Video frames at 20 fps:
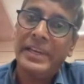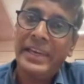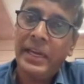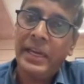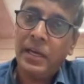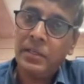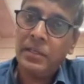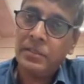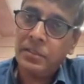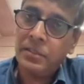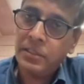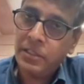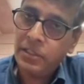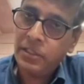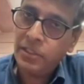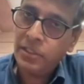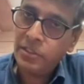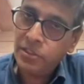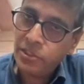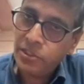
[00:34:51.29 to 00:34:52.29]
and
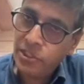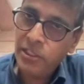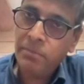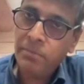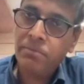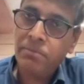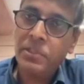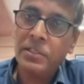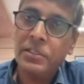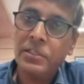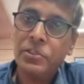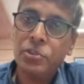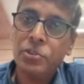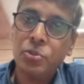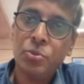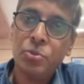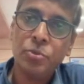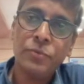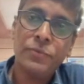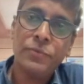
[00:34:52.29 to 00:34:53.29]
same thing is
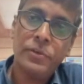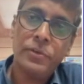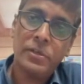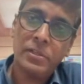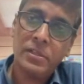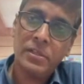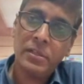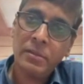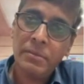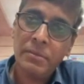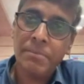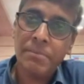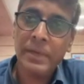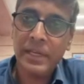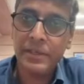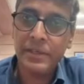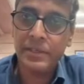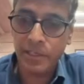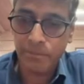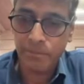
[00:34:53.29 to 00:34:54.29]
true for the
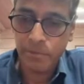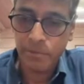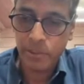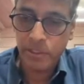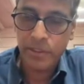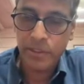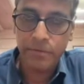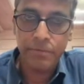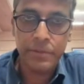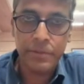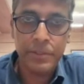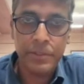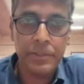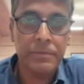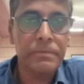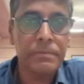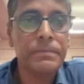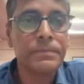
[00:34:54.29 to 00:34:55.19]
maritime connectivity.